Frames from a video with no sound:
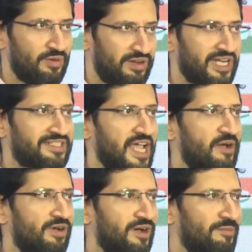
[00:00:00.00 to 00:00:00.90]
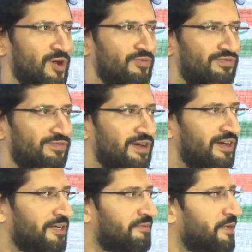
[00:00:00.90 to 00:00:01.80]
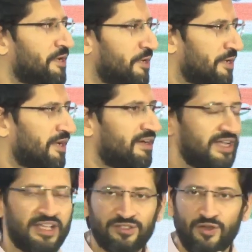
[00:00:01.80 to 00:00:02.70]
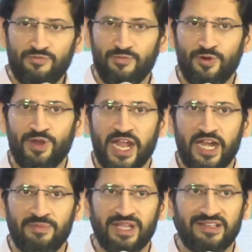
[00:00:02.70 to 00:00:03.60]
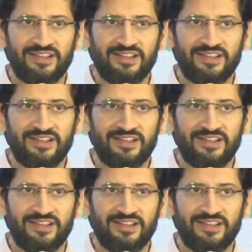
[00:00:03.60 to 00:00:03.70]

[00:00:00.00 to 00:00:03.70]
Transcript: let's have a couple of uh, days of more academic